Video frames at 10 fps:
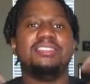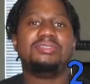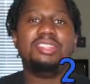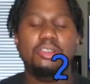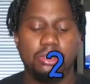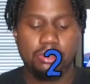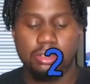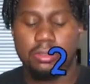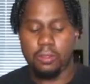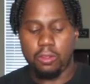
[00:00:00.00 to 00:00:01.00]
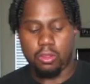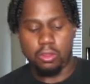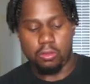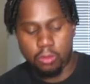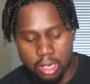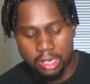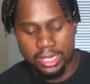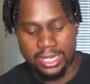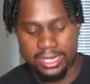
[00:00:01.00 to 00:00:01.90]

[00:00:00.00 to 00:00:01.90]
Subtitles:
2, 1.